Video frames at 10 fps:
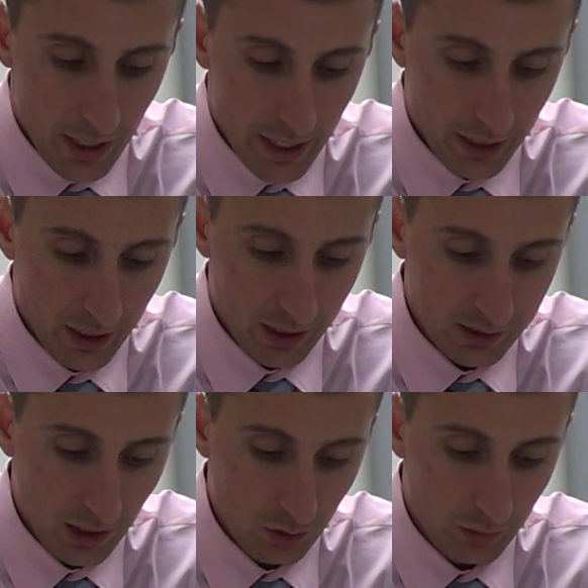It can
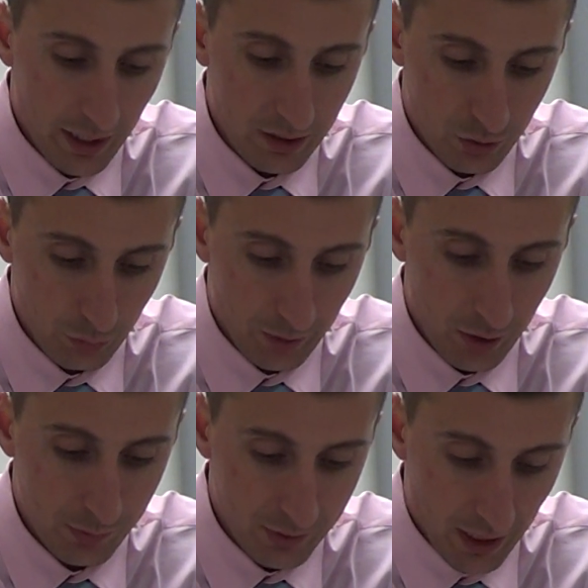accelerate at 2
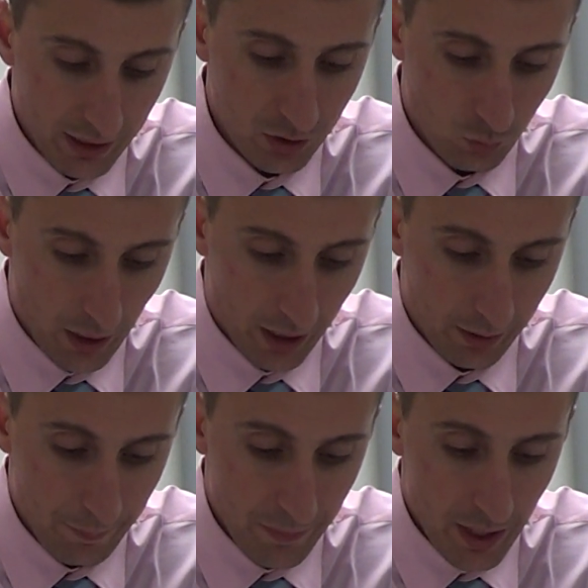meters per second
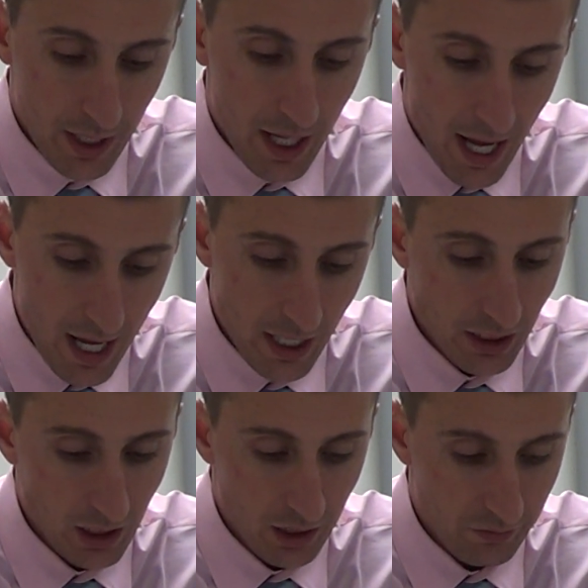squared.
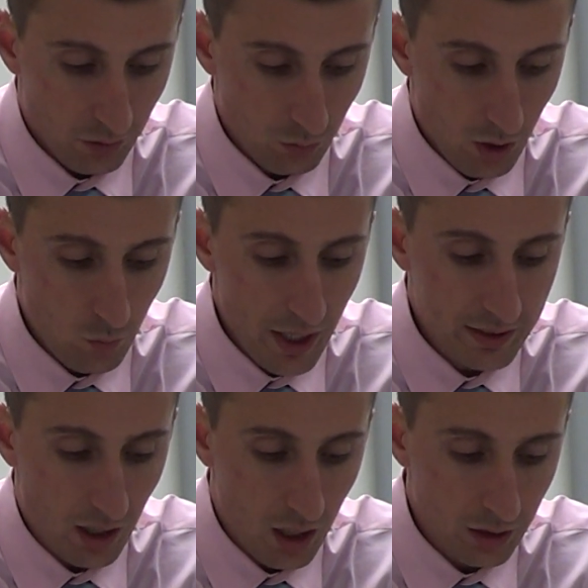A, if the runway
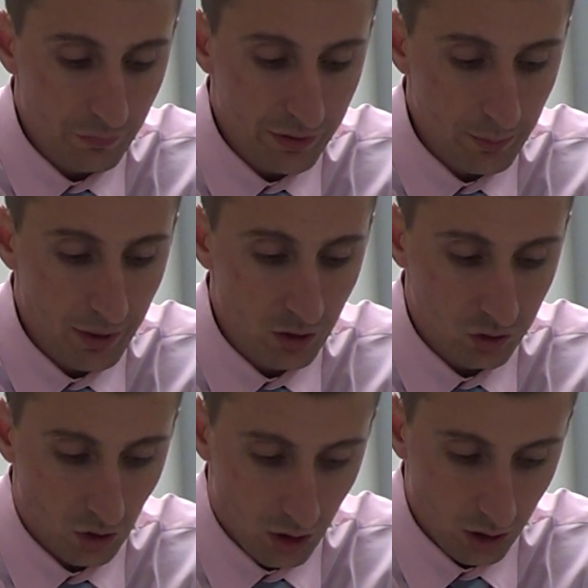is 150 meters
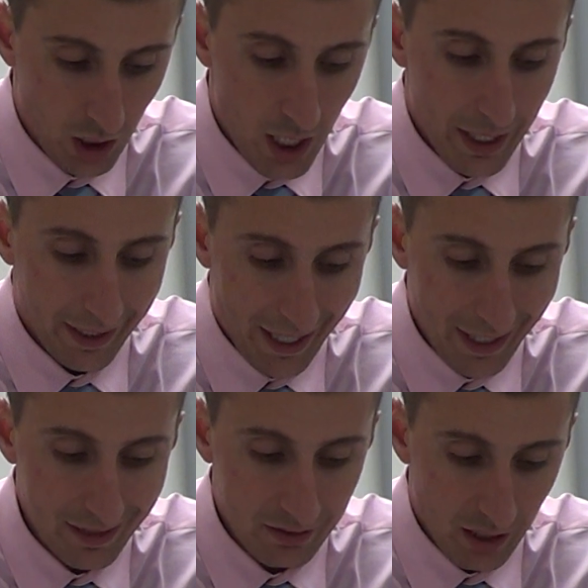long,
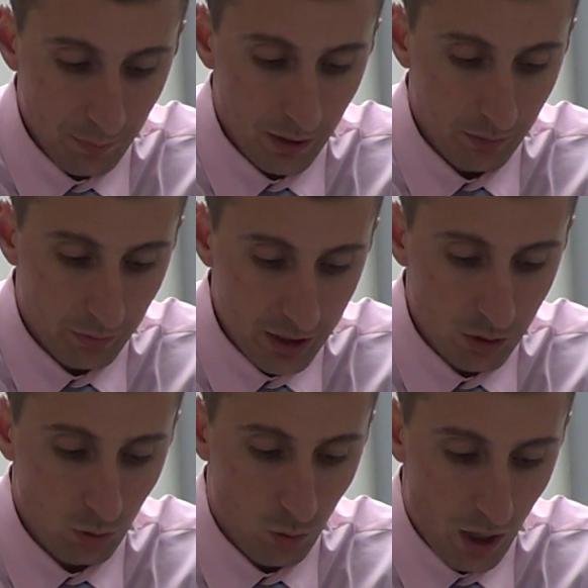can this airplane reach
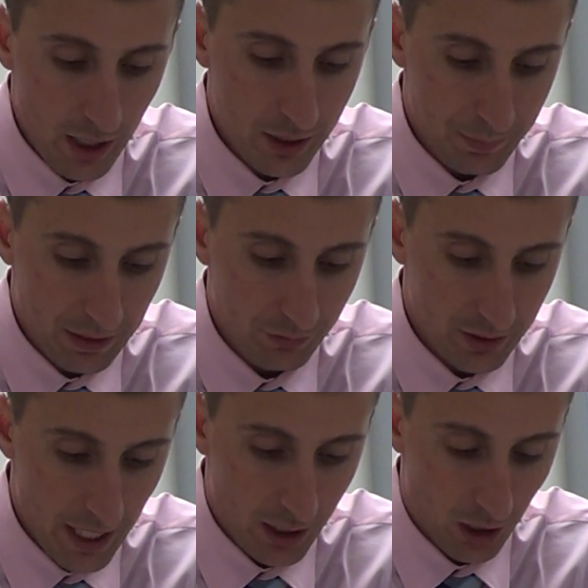the required speed for
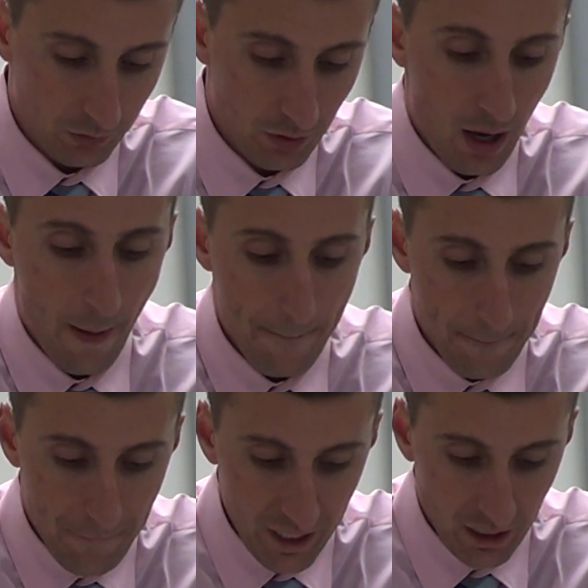takeoff?
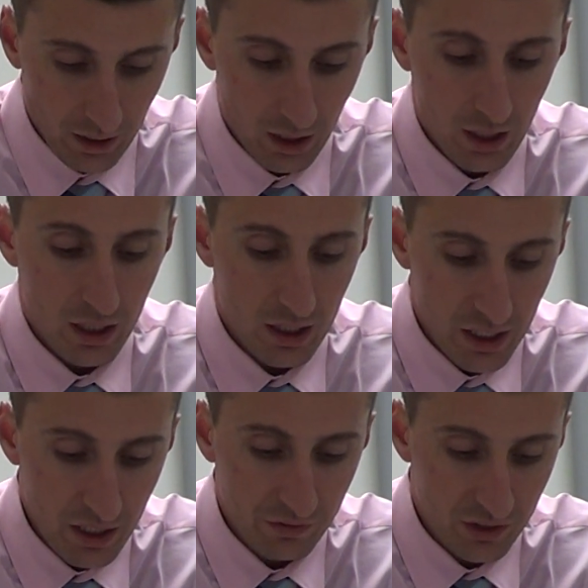B,
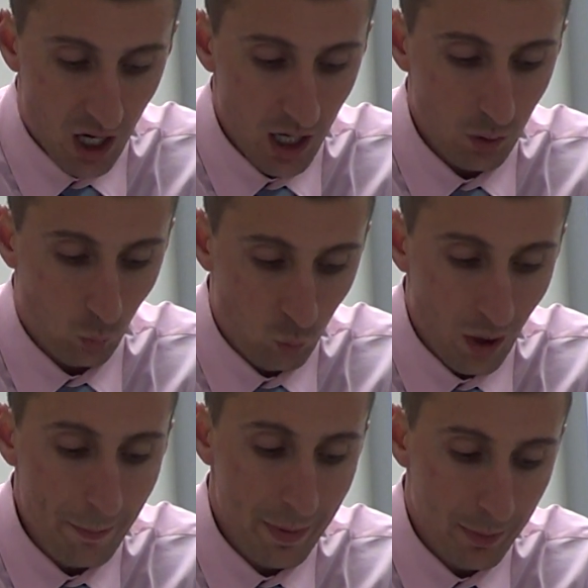if not,
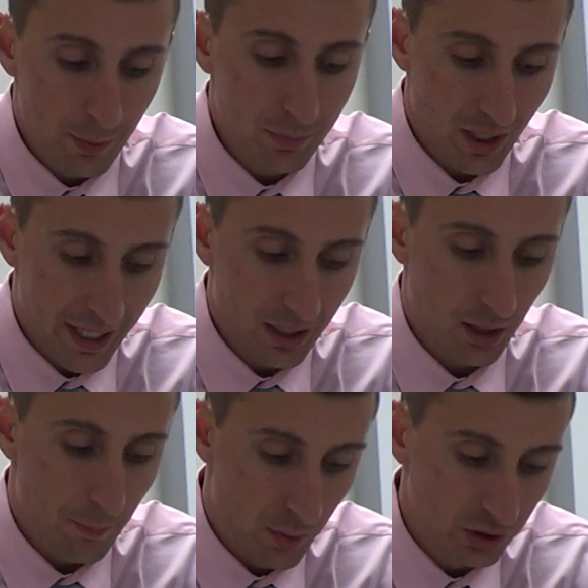what minimum
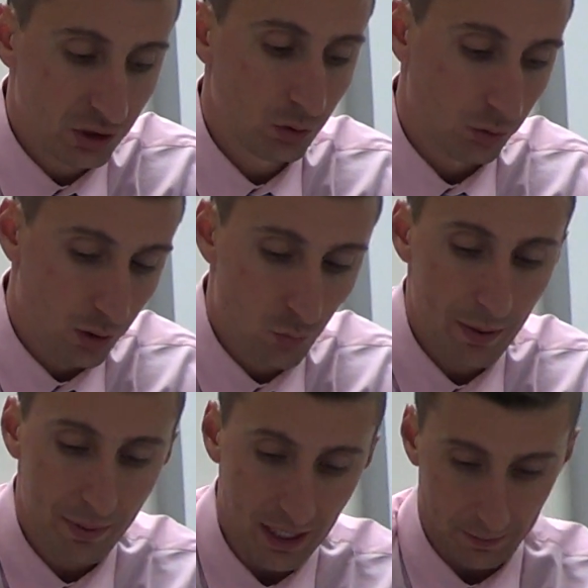length must the runway
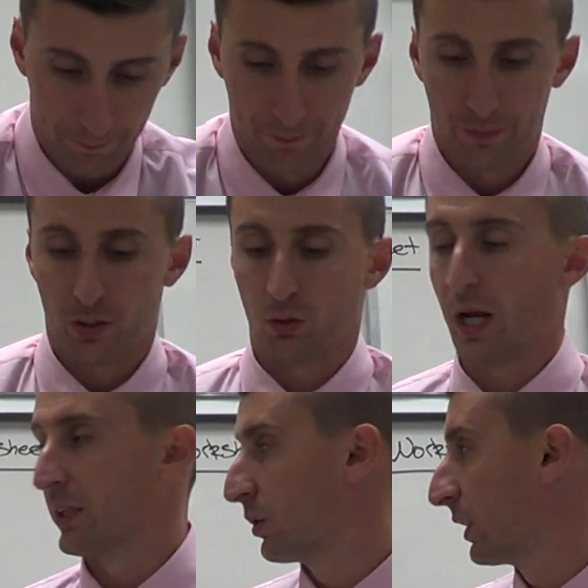be?
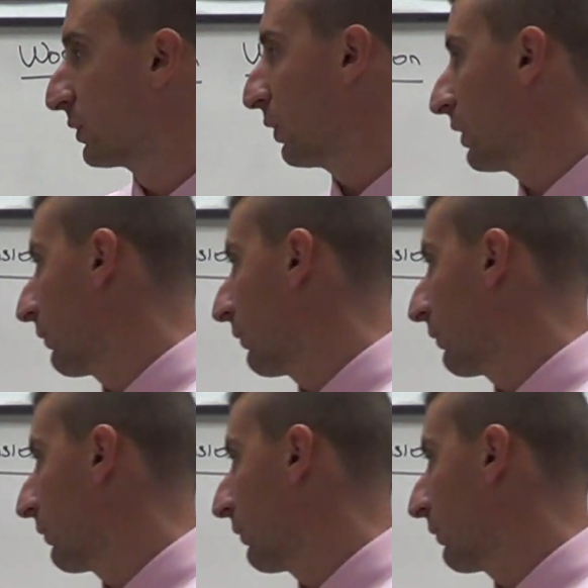Okay, so let's look at